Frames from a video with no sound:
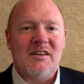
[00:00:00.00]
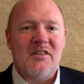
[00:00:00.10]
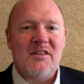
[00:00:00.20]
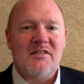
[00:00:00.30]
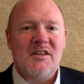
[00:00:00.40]

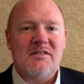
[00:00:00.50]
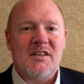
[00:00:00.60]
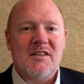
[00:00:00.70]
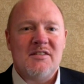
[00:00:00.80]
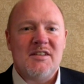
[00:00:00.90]
you know,
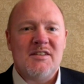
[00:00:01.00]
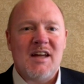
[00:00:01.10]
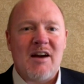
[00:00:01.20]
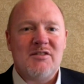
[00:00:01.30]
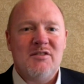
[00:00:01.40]
the
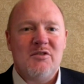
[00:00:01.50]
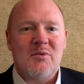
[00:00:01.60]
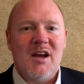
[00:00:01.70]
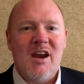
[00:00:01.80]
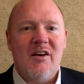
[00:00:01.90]
narrative that
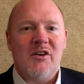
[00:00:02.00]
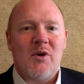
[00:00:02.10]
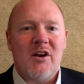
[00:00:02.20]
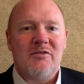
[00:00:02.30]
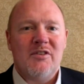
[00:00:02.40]
we're hearing
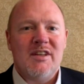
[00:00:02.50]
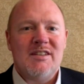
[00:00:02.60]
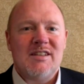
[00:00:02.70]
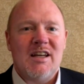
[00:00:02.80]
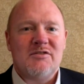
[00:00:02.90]
quite often these
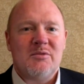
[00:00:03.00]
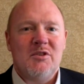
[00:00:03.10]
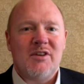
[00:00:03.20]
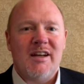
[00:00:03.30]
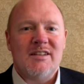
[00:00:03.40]
days from
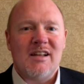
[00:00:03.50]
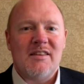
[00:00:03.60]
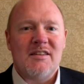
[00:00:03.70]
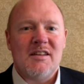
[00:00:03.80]
Ukraine is like